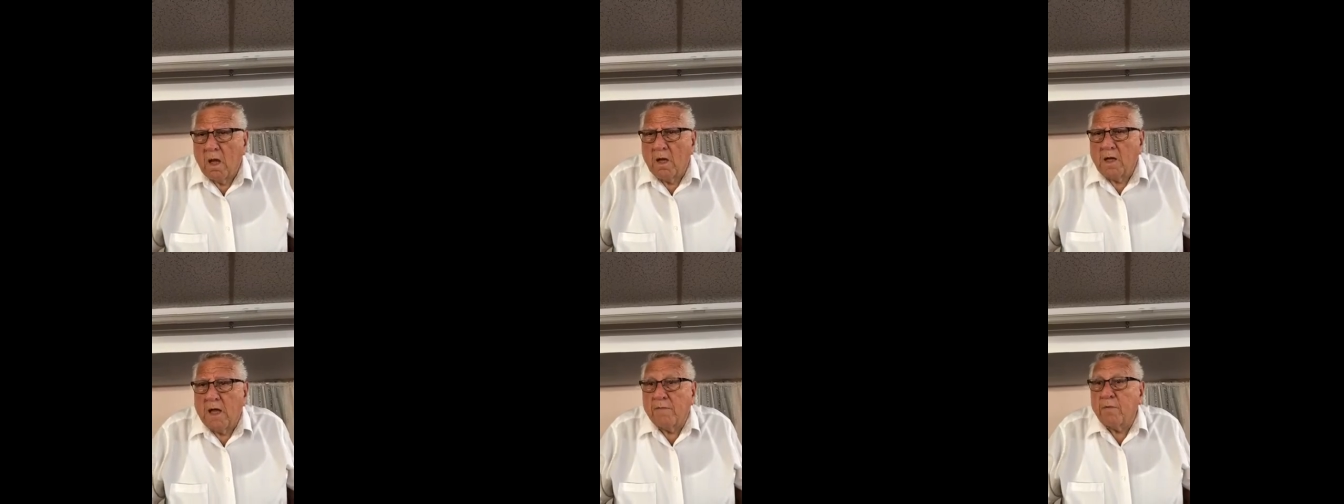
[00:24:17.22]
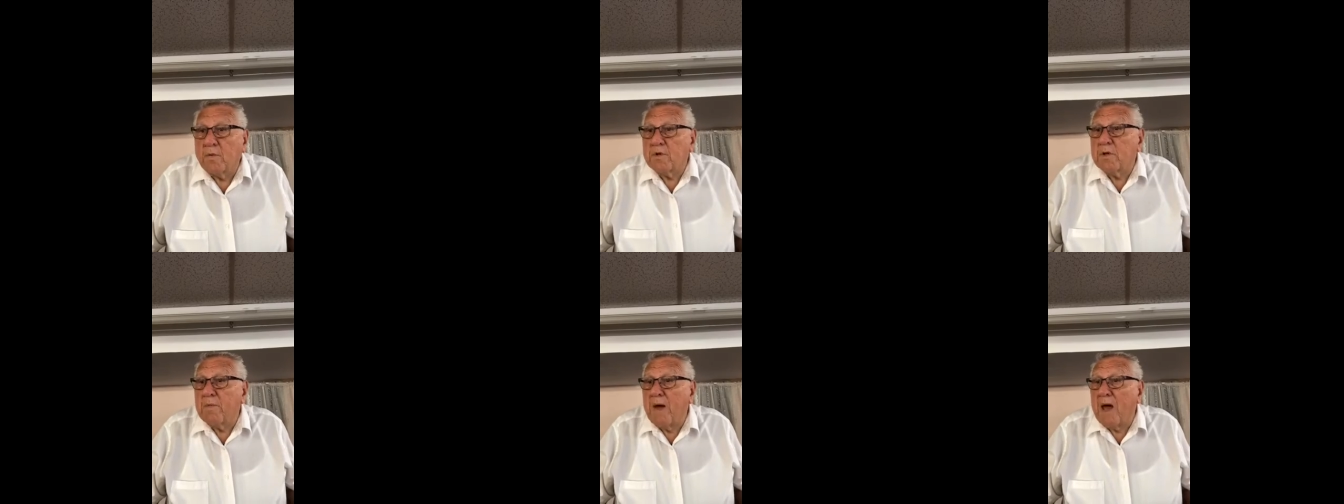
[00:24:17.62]
And David
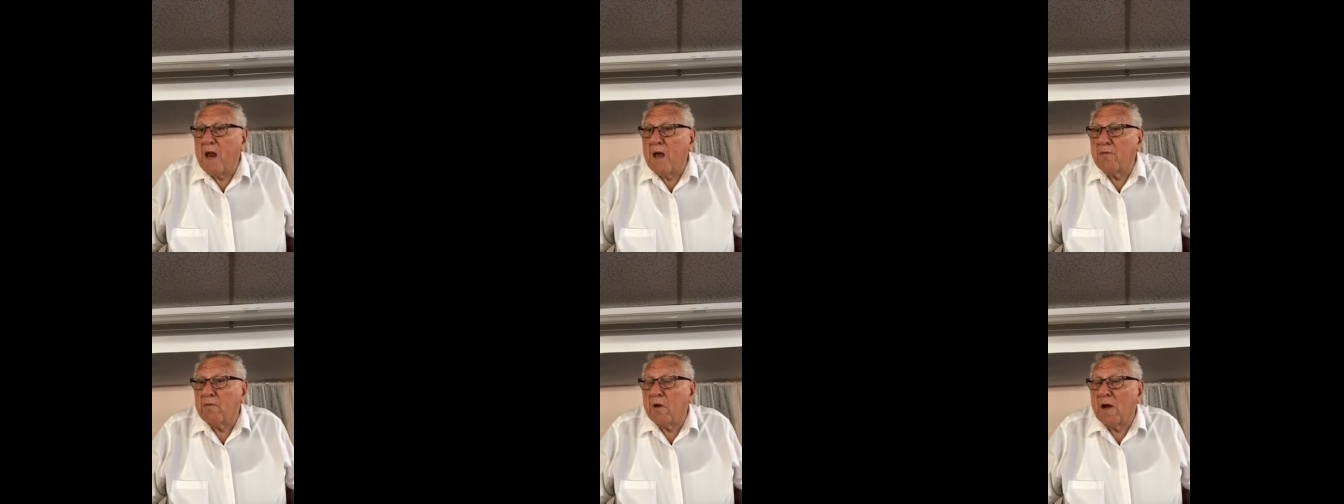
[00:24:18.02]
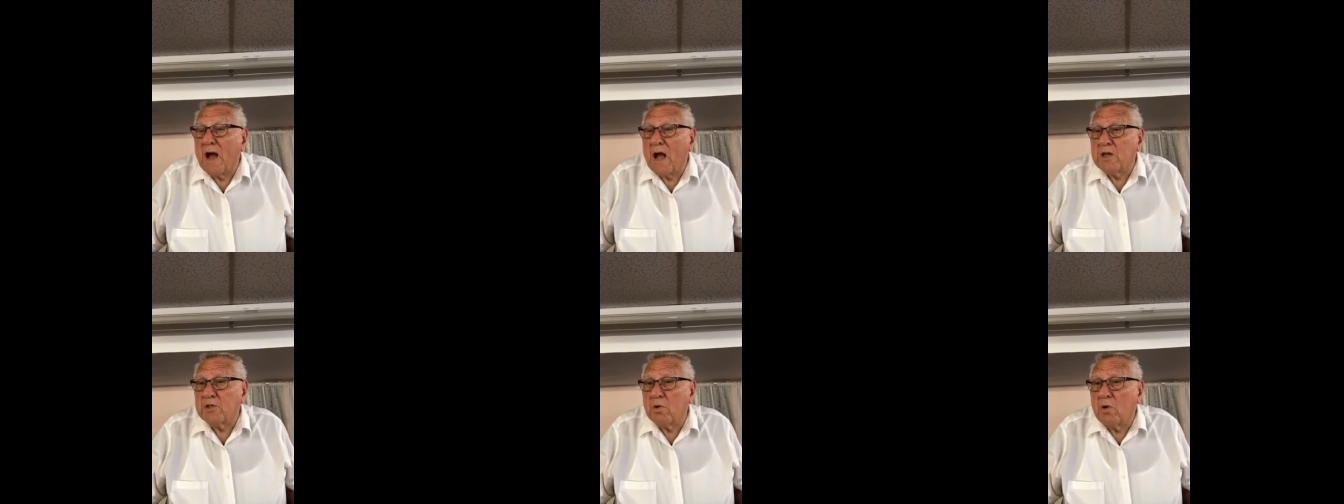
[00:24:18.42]
was a man after
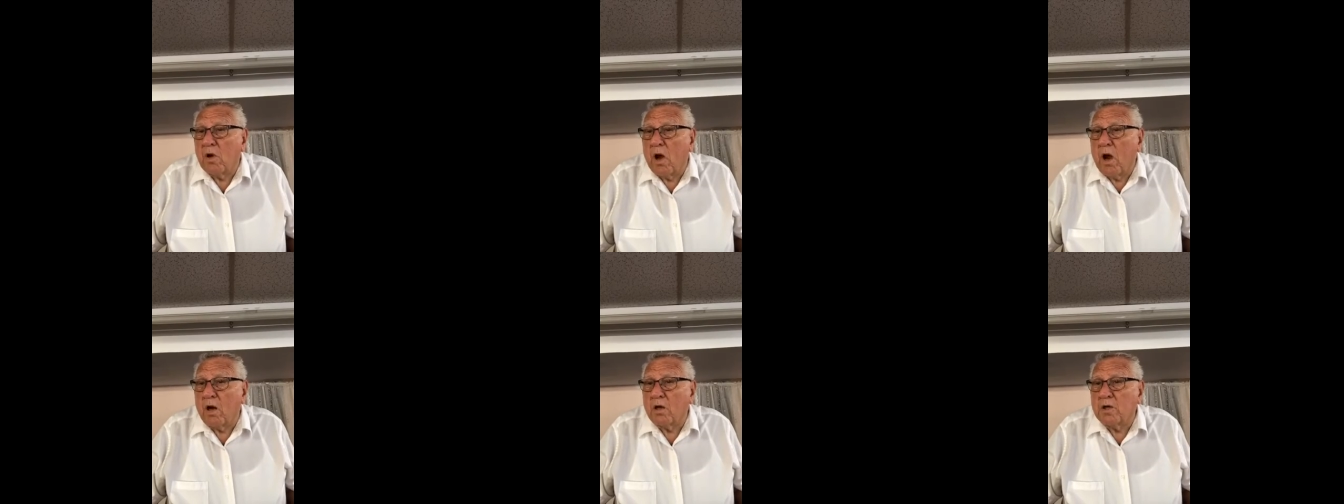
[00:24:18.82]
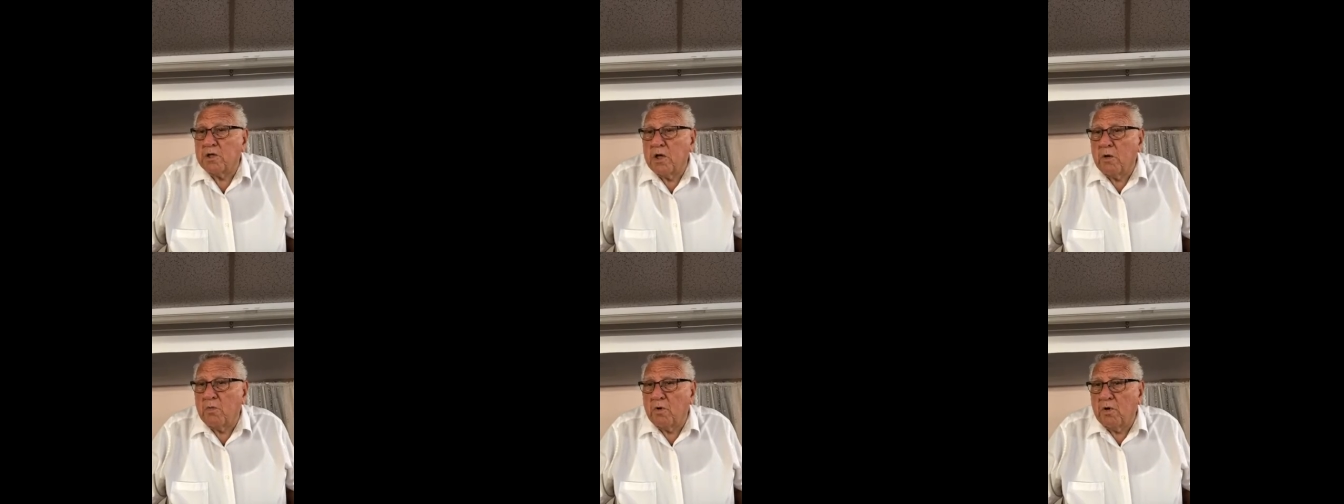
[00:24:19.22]
God's own heart
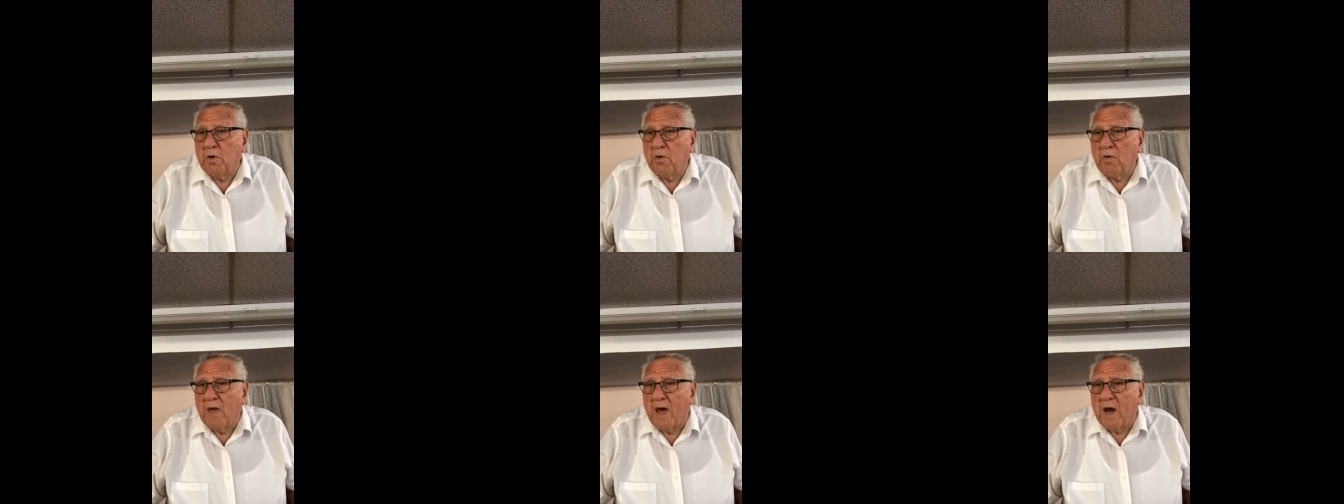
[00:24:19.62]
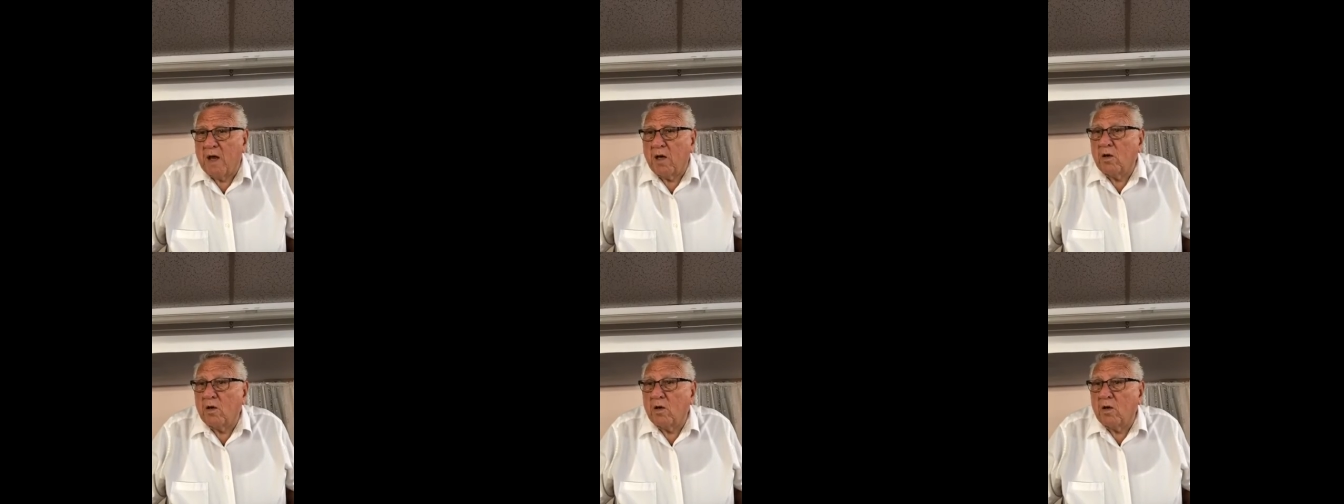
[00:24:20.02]
because he would do that.